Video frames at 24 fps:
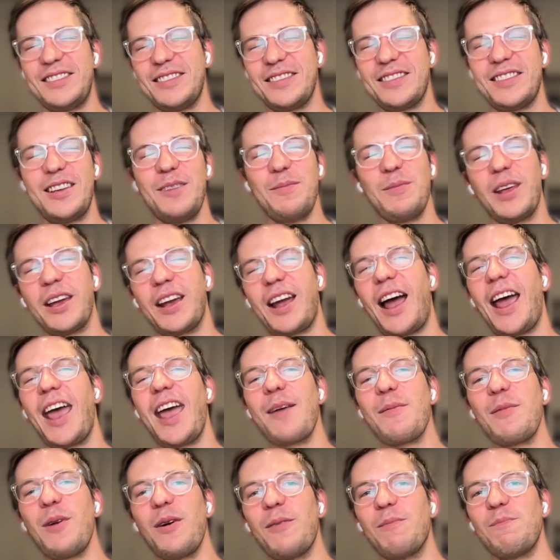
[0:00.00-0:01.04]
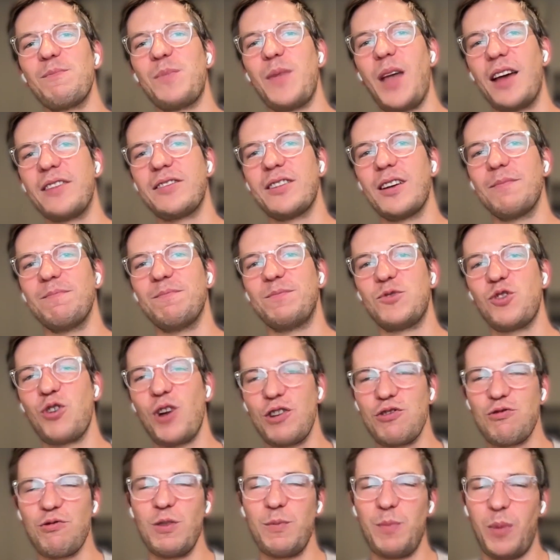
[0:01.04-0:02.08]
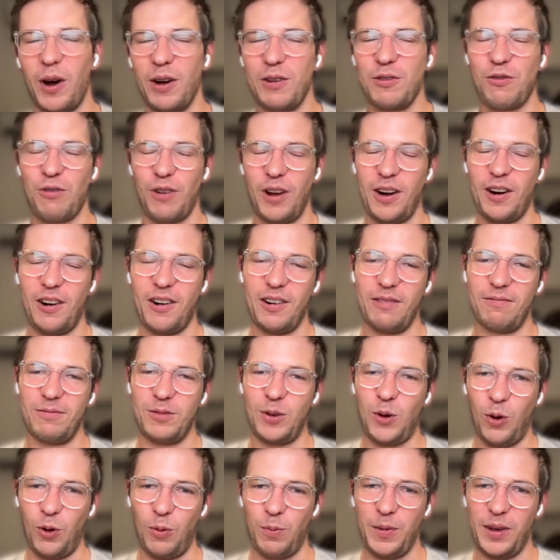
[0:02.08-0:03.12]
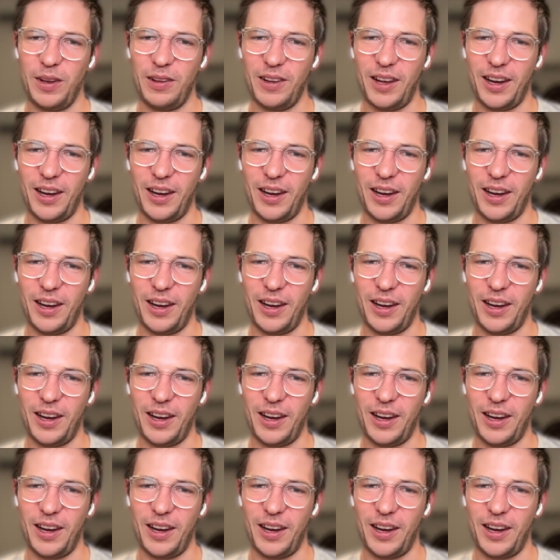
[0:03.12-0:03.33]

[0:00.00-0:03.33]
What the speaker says: Tim, like I am as a treasury bond trader at Goldman,